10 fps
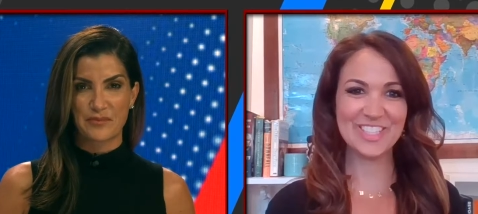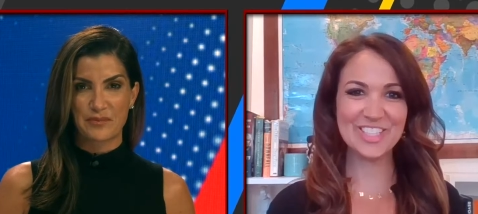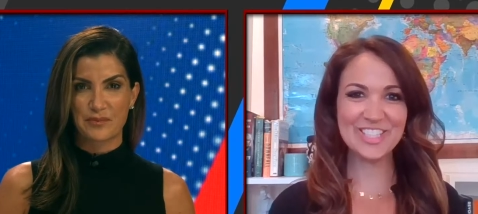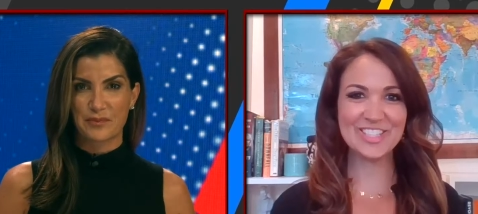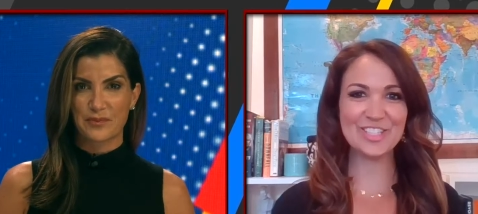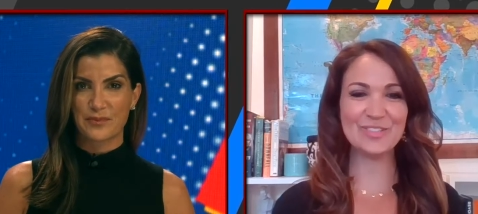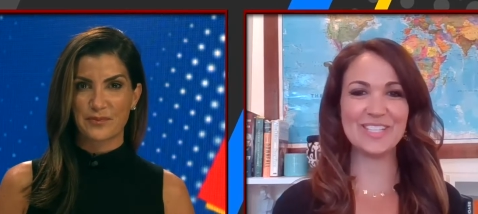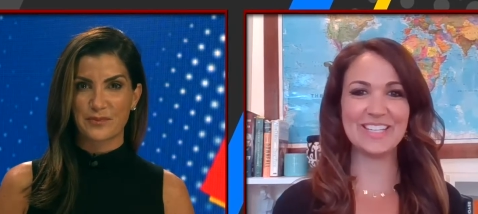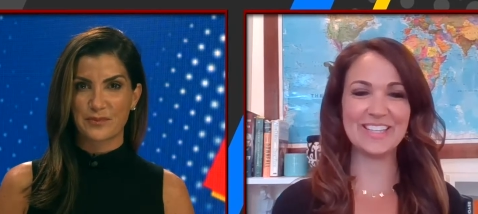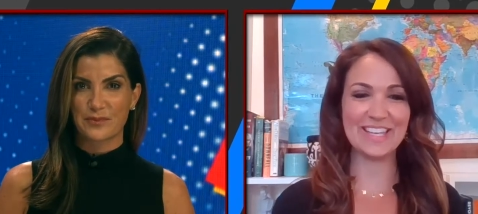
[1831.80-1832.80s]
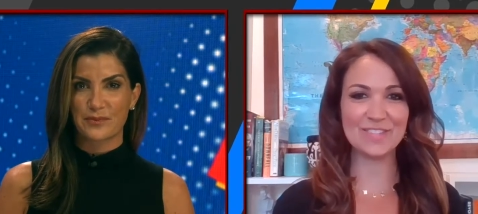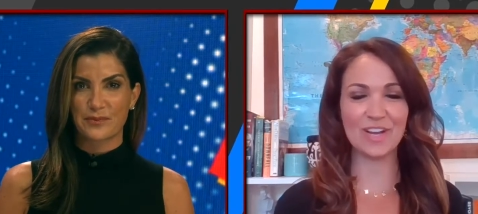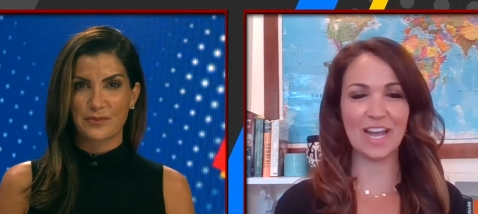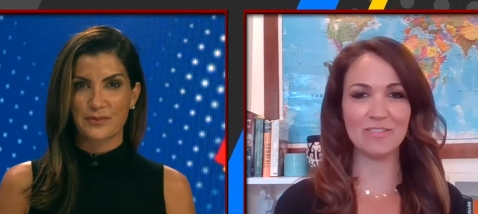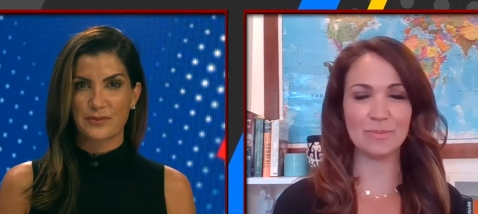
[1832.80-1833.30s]
Speaker 1: Good to see you, Dana.
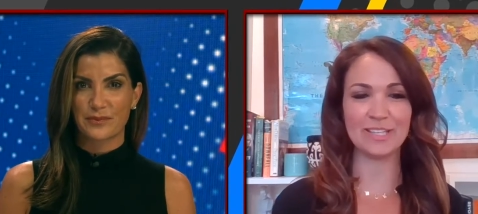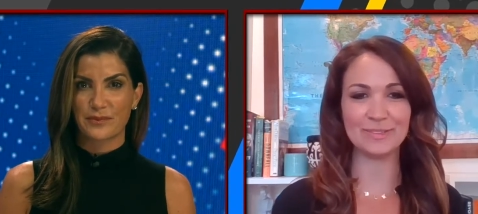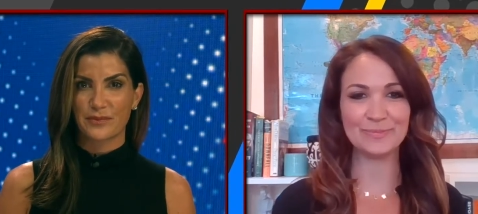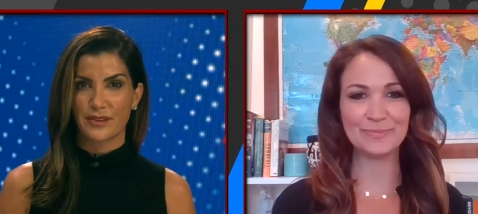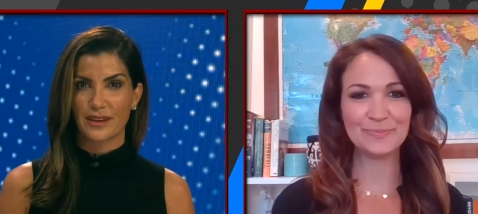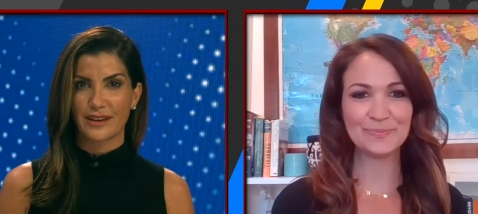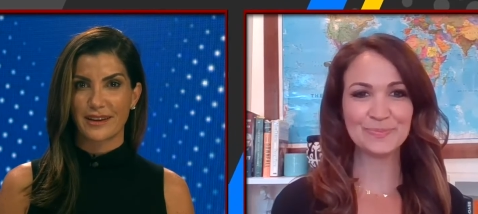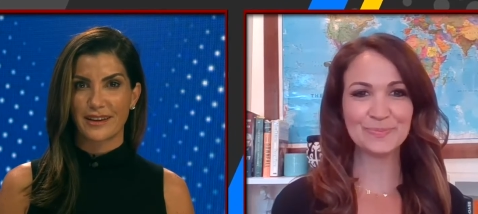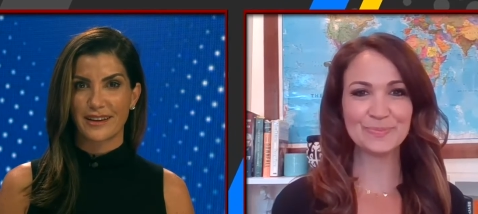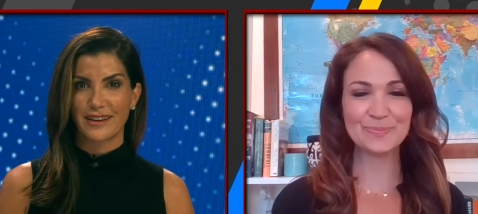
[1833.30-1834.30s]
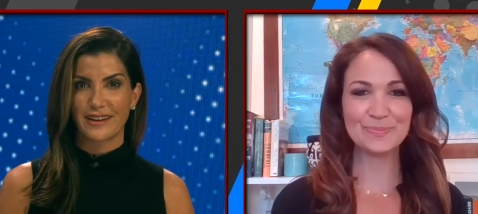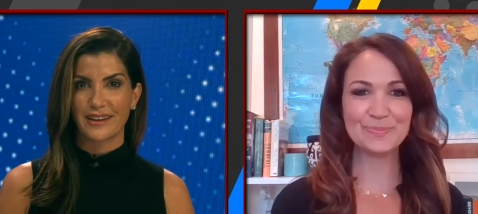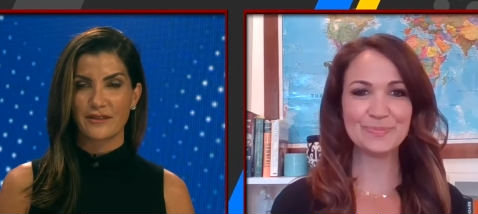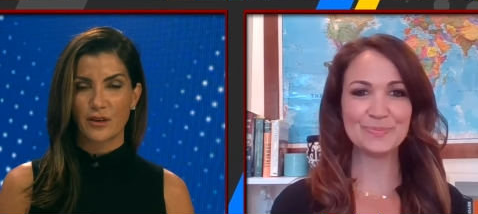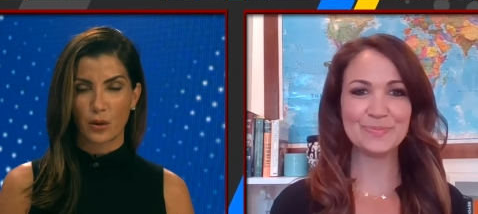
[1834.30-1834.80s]
Thanks for having me.
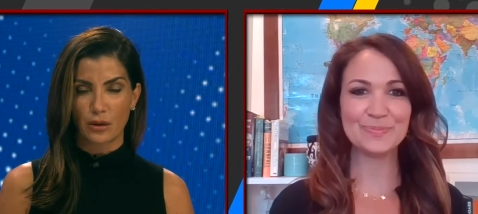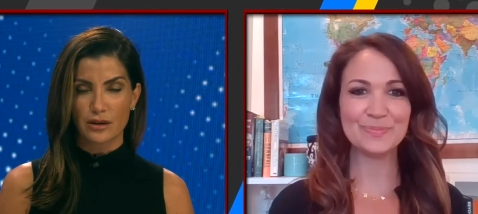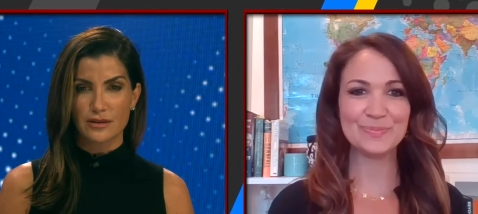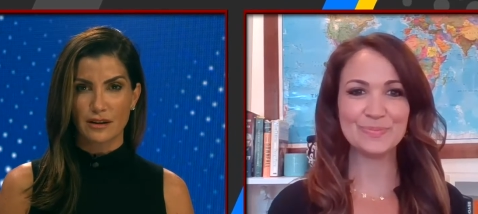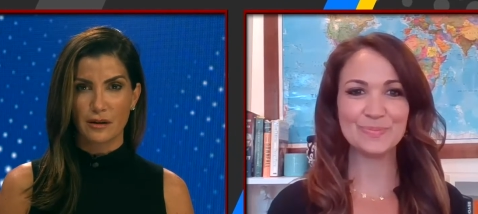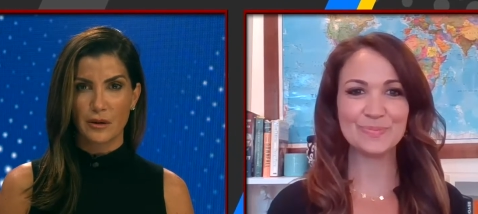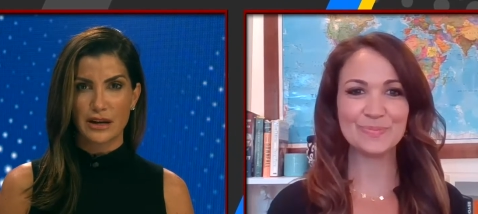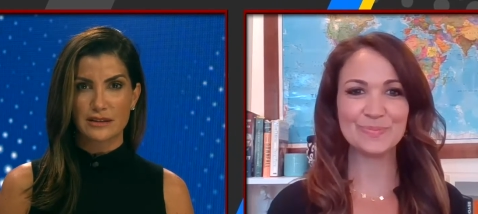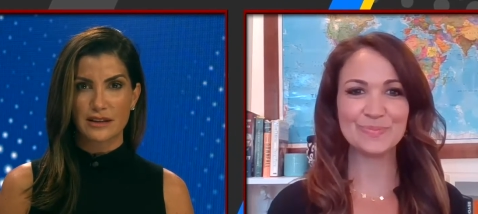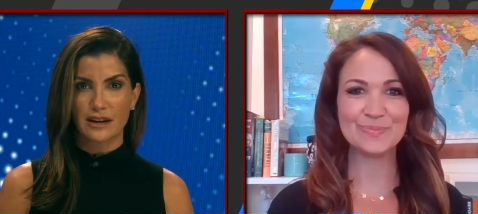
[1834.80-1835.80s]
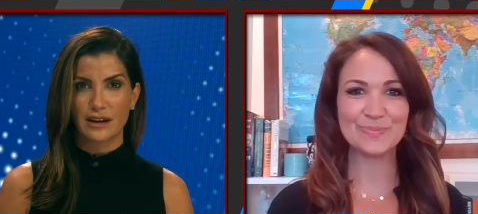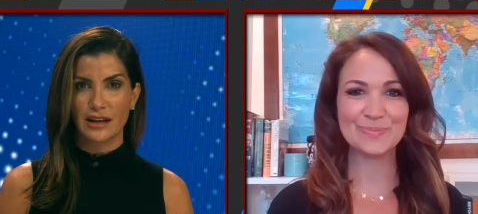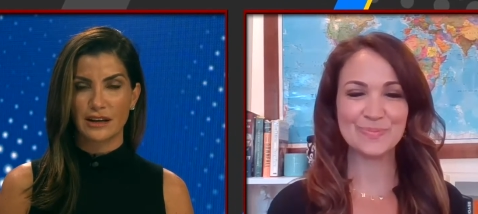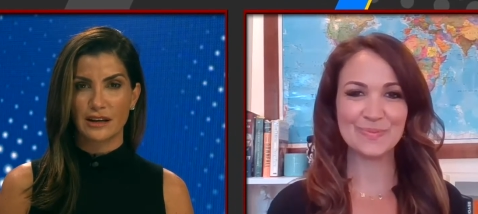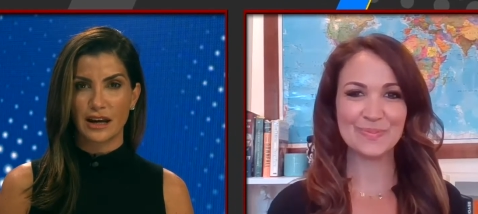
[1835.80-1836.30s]
Speaker 2: Of course, always, uh,
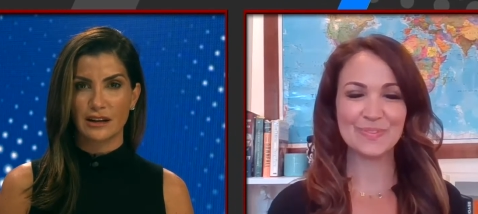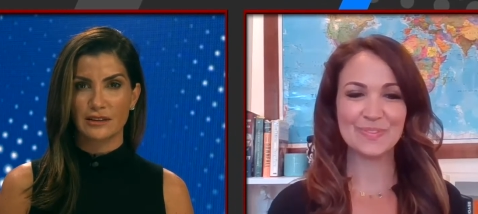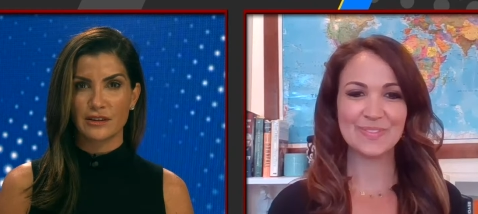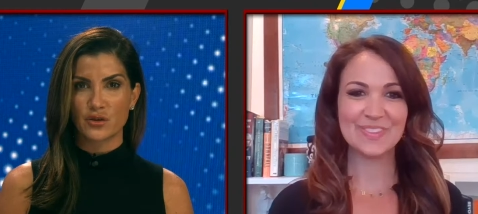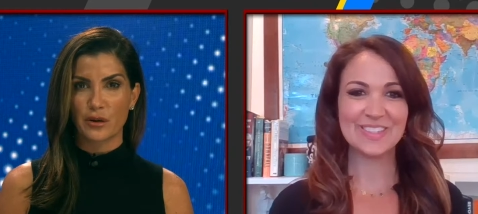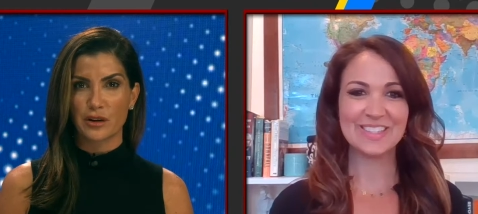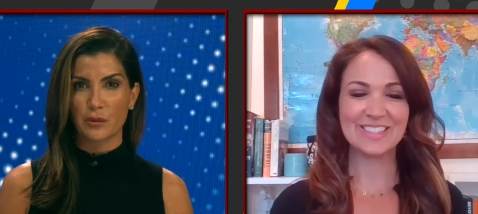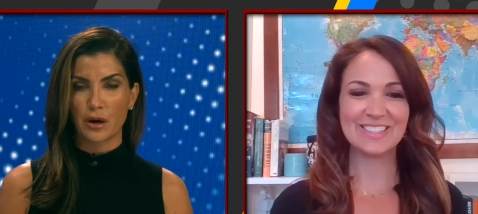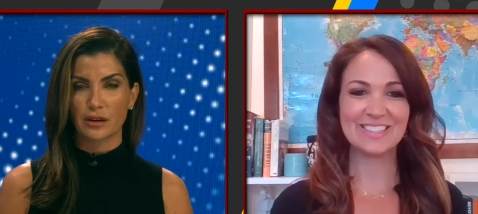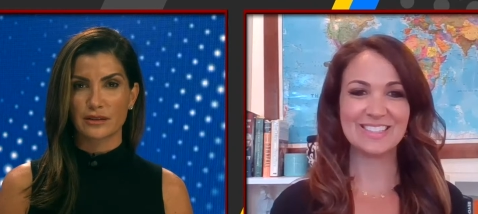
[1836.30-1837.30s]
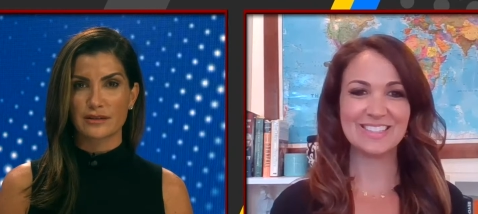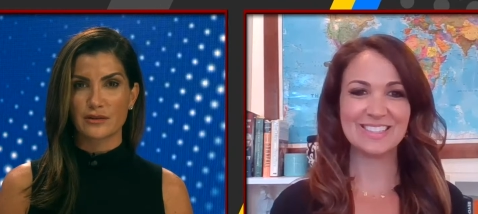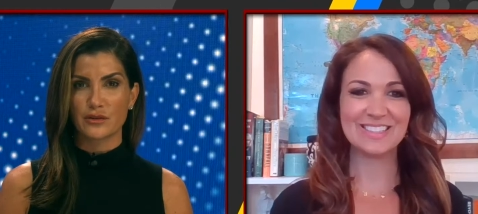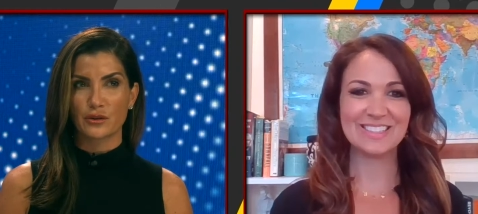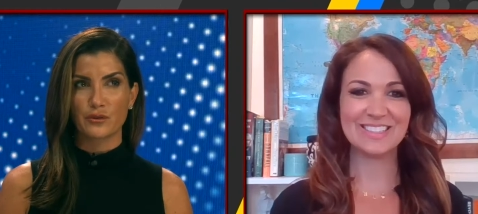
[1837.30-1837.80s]
and, and, enjoy your work on this
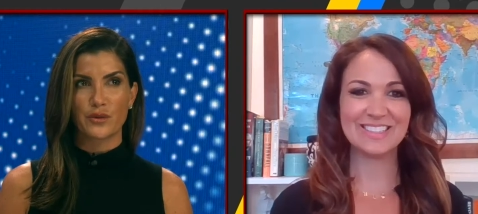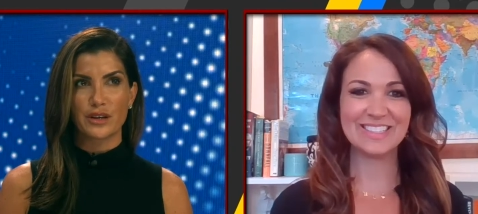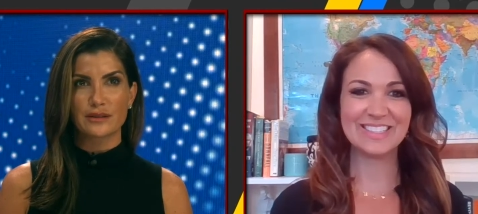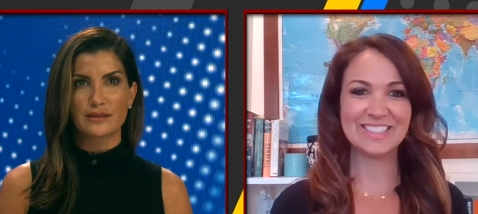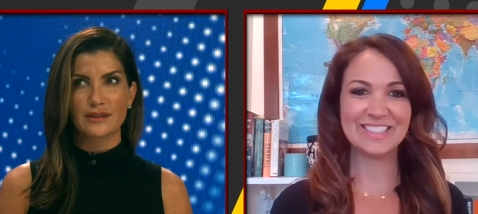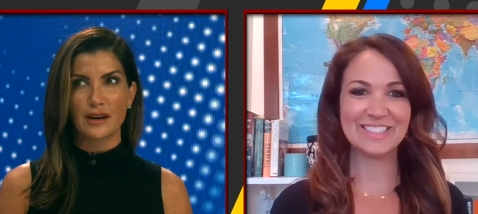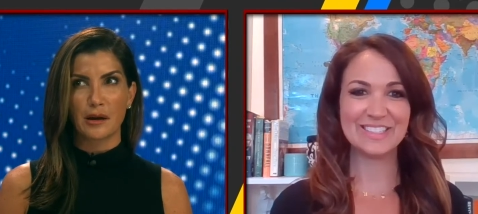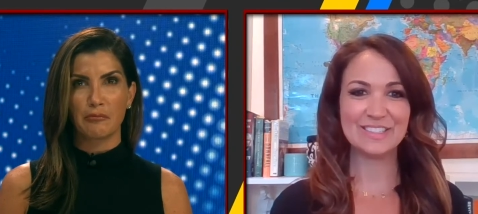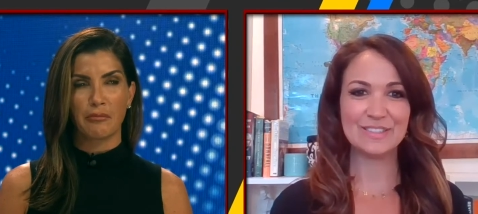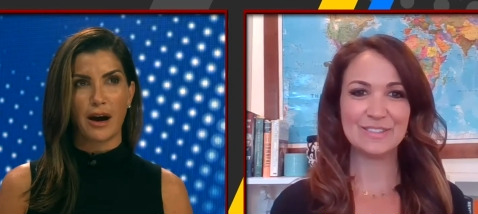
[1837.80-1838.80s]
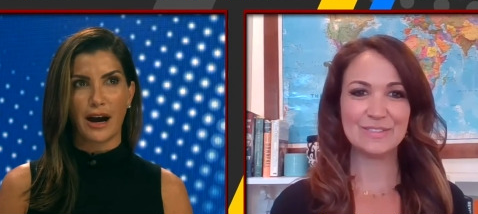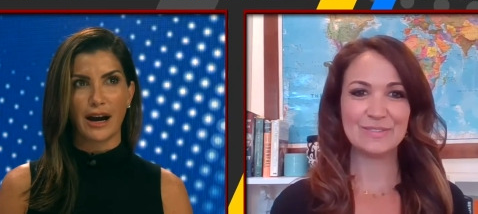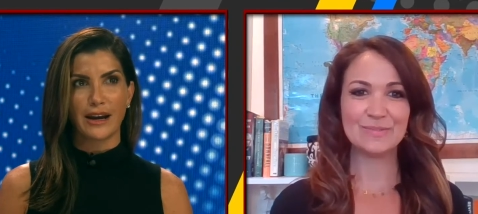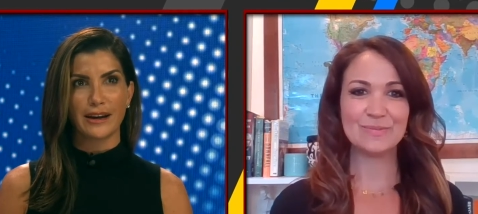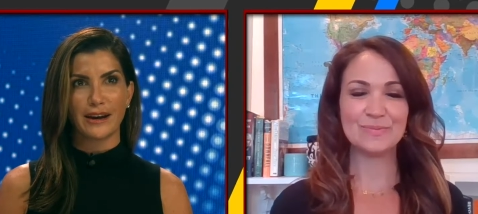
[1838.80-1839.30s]
issue. This, um,
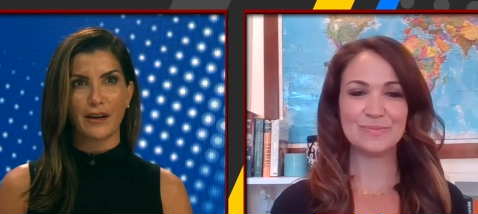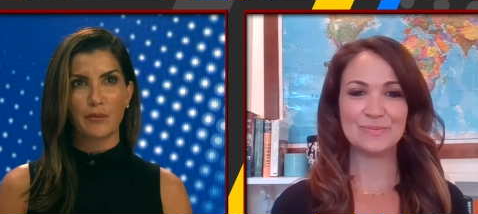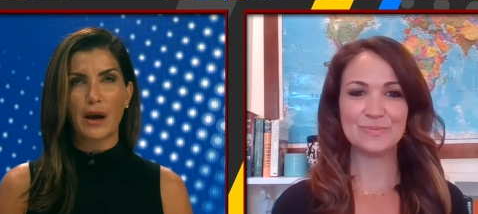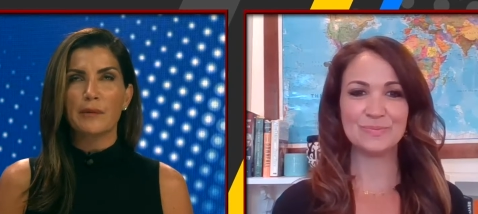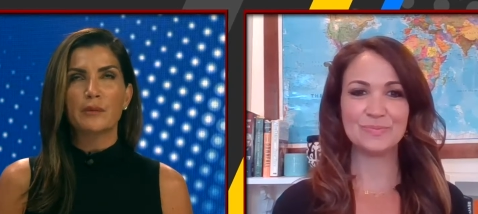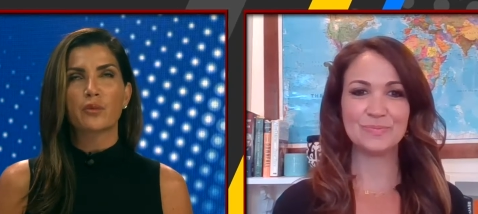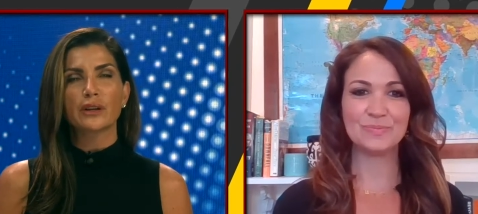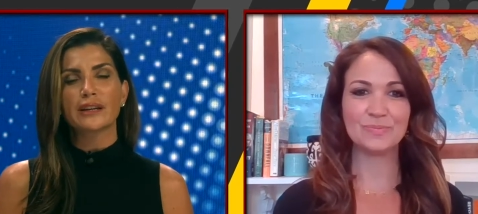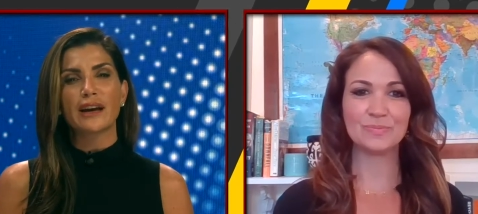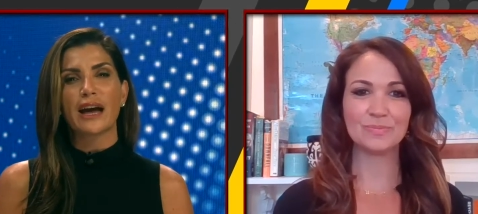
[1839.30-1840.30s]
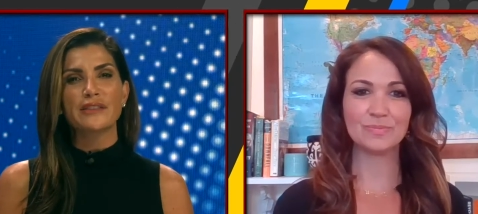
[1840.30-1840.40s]
I, I mean, really, I,